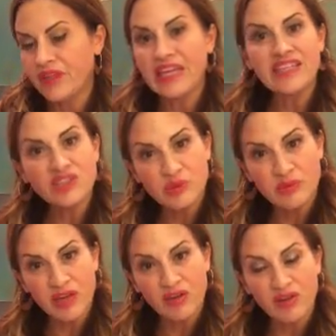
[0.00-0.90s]
each
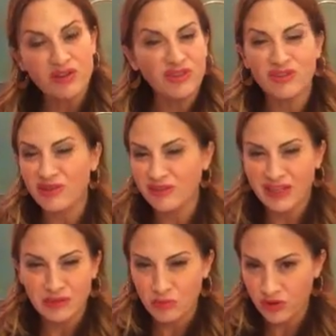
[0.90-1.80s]
meal. You don't
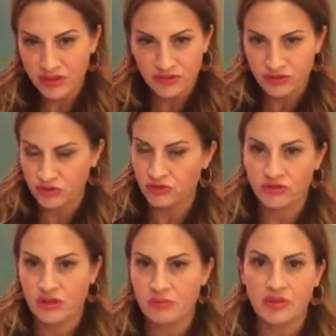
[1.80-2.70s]
need more than 2
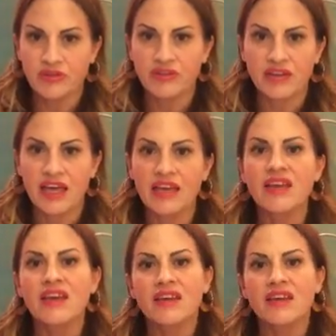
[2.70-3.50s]
cheat pills a day.